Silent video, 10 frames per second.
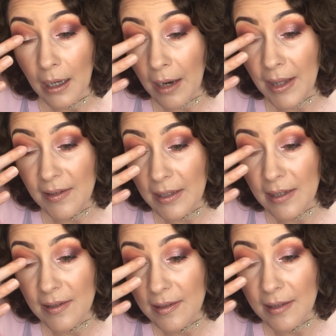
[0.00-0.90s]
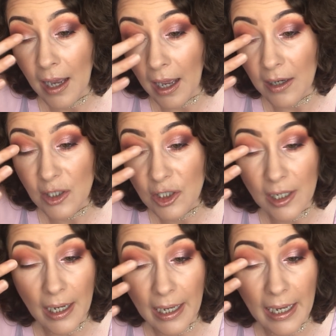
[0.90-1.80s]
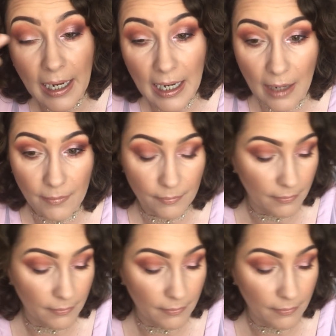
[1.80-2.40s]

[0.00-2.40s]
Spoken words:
and this is such a